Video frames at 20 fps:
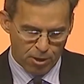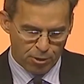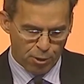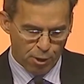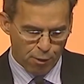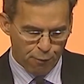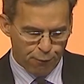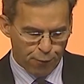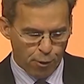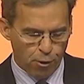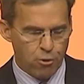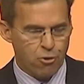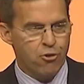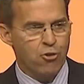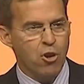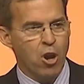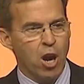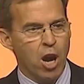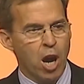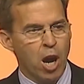Their first
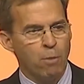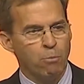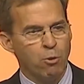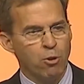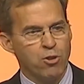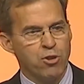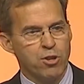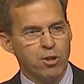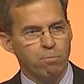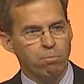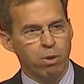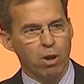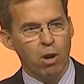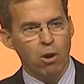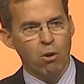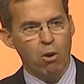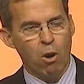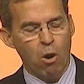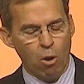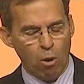job was to
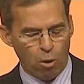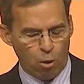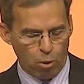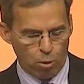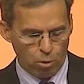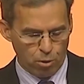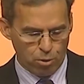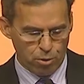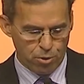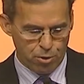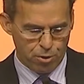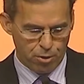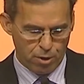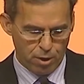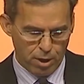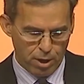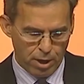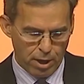blow holes